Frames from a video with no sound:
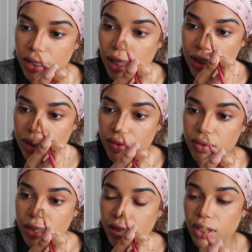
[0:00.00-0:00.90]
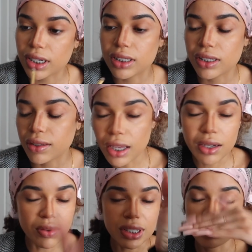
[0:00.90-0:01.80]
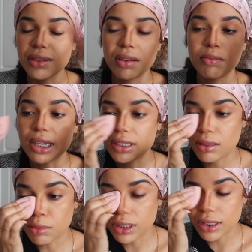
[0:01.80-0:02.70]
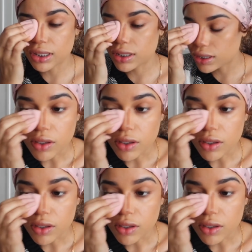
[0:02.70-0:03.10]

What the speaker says: That stuff was crazy. Anyways, back to the business.